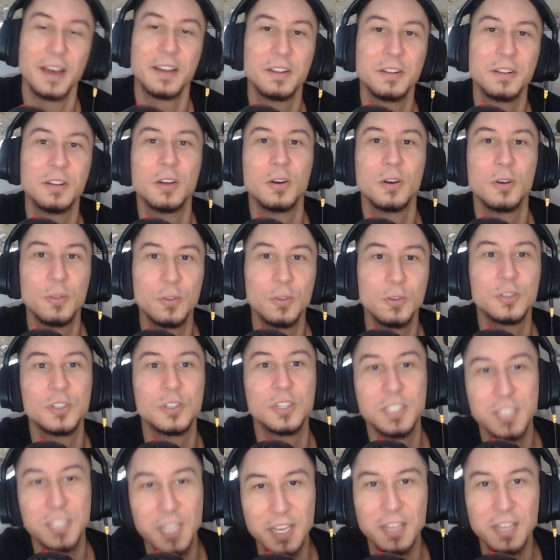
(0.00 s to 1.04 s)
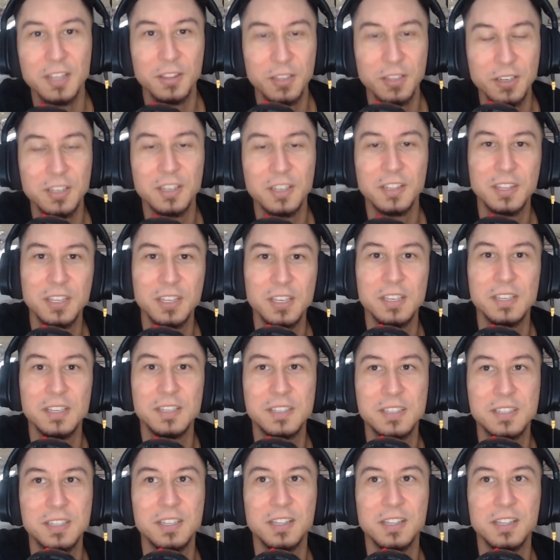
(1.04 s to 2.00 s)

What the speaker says: You should take a look at this.